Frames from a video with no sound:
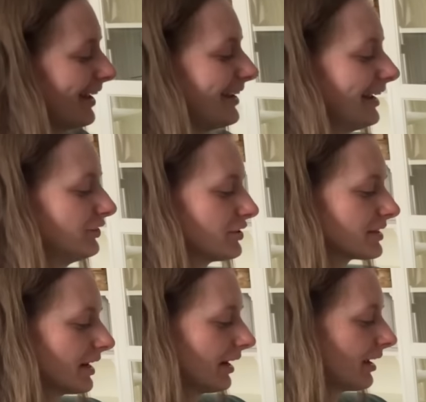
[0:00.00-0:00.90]
yeah, just
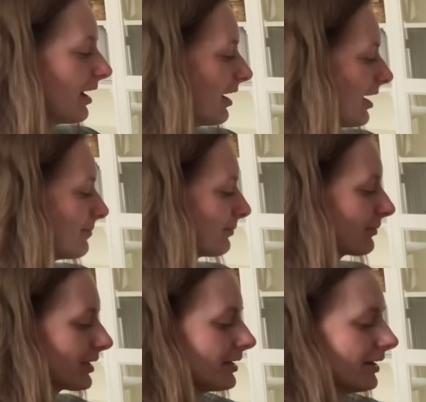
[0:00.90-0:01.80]
kidding. Um,
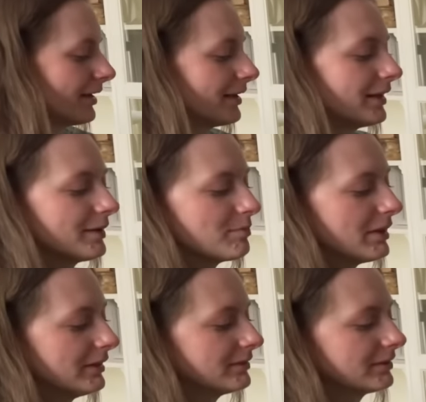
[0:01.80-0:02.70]

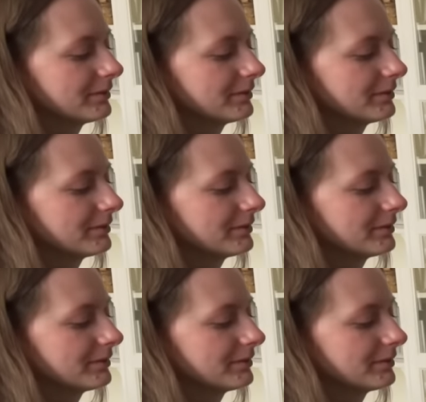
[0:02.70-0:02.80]
but